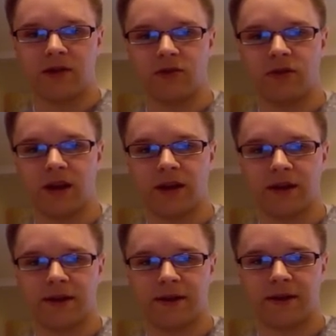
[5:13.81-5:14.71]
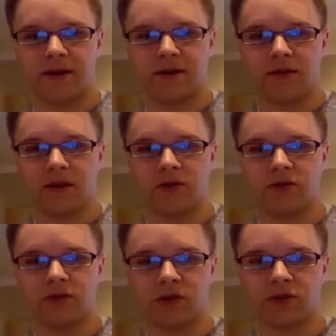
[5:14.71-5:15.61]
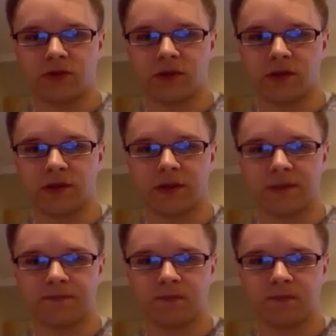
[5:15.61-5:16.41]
you get a new search results.